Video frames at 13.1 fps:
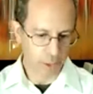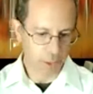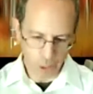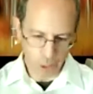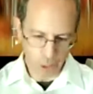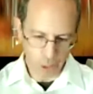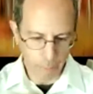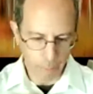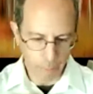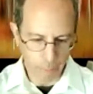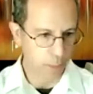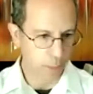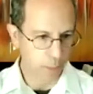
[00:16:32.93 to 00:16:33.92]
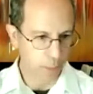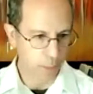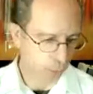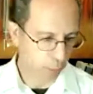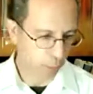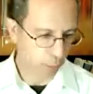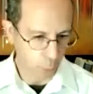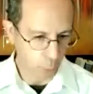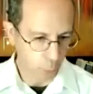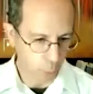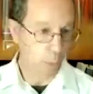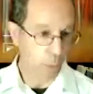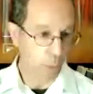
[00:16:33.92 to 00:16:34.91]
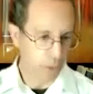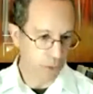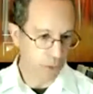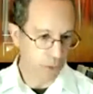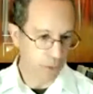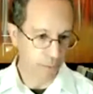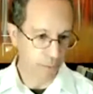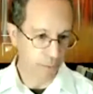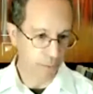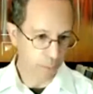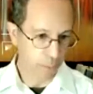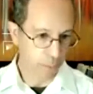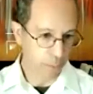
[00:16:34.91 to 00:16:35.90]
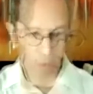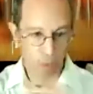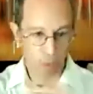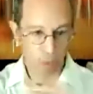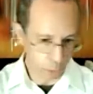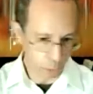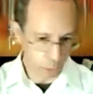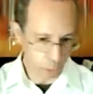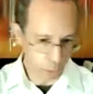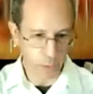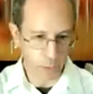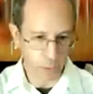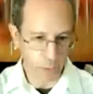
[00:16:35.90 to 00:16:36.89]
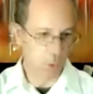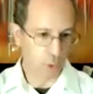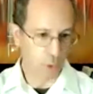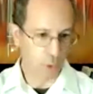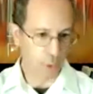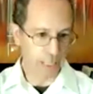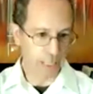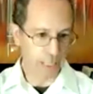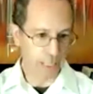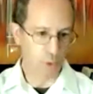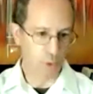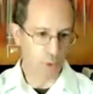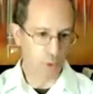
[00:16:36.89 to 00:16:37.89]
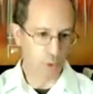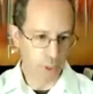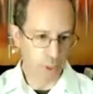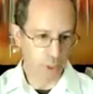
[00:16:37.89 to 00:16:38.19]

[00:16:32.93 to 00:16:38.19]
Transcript: so the idea of the WEC3 Center, the Wellness and Excellent